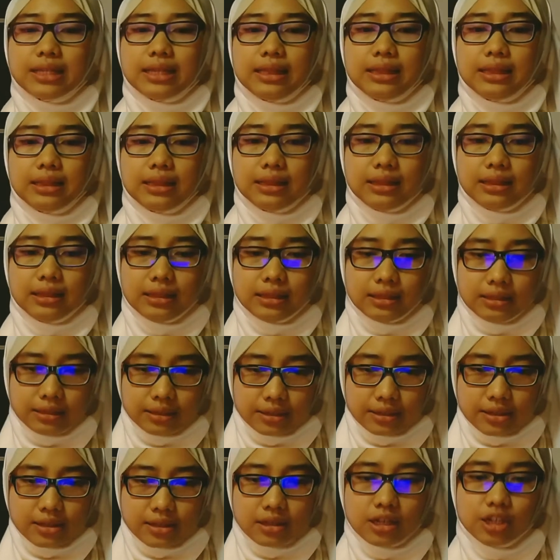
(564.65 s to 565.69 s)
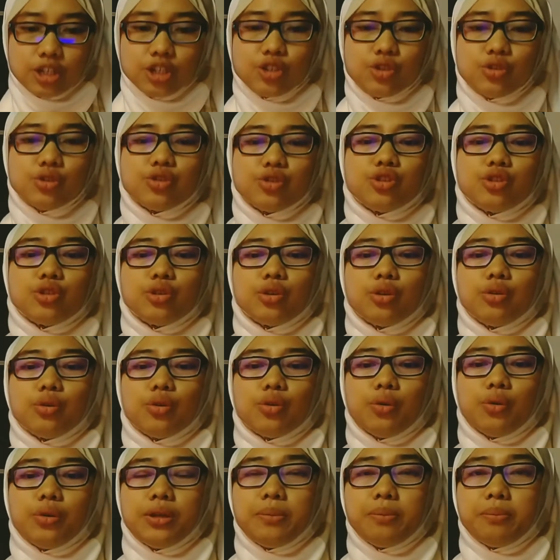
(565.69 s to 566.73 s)
learners should not only
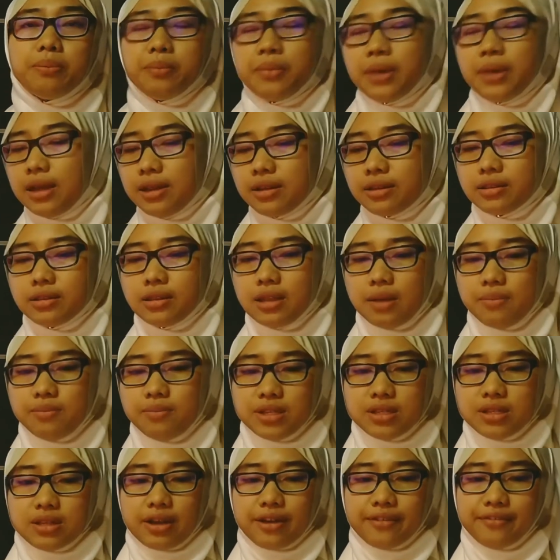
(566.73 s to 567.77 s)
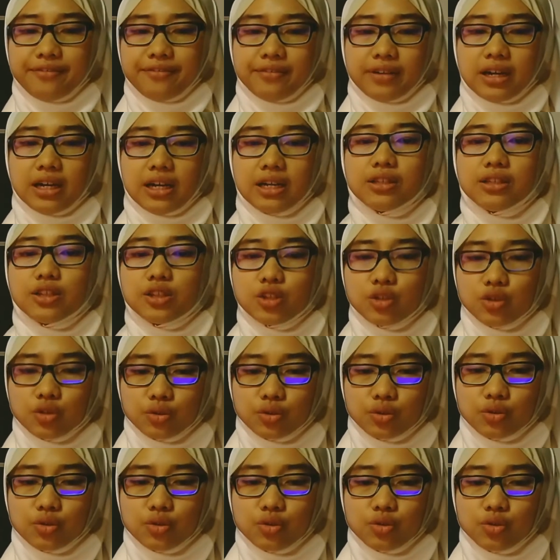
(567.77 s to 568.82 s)
make themselves understood
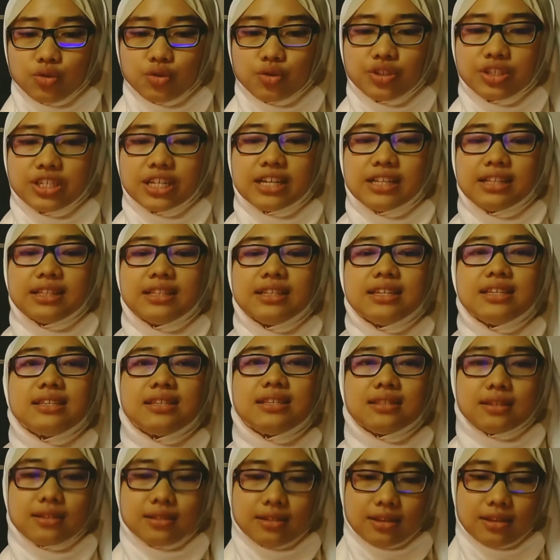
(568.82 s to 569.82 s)
to their listeners,